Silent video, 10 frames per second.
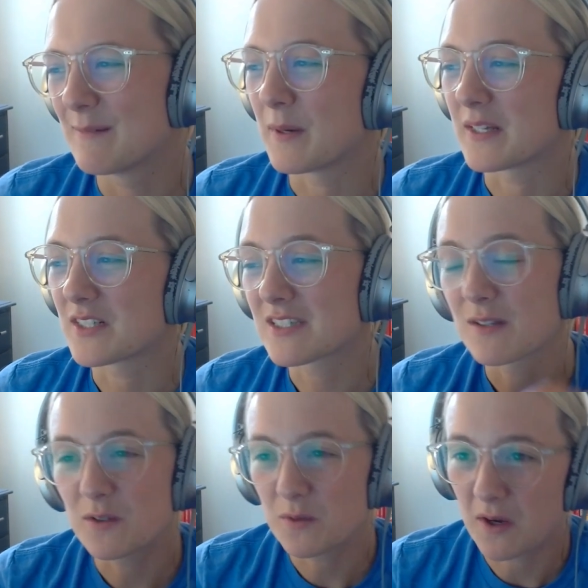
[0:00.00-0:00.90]
but just so
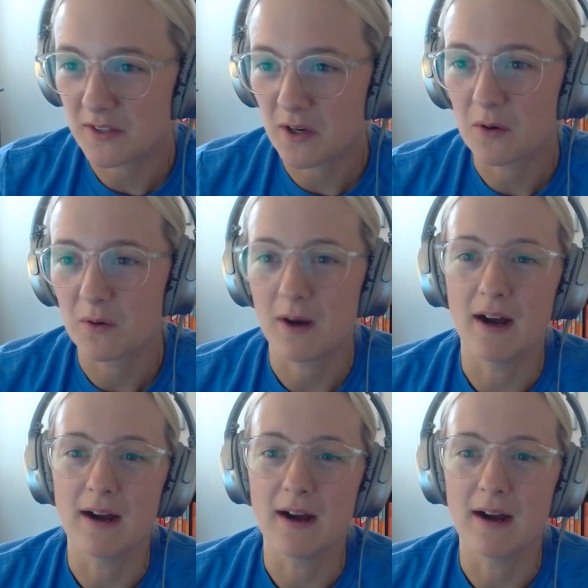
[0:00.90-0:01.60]
you all know,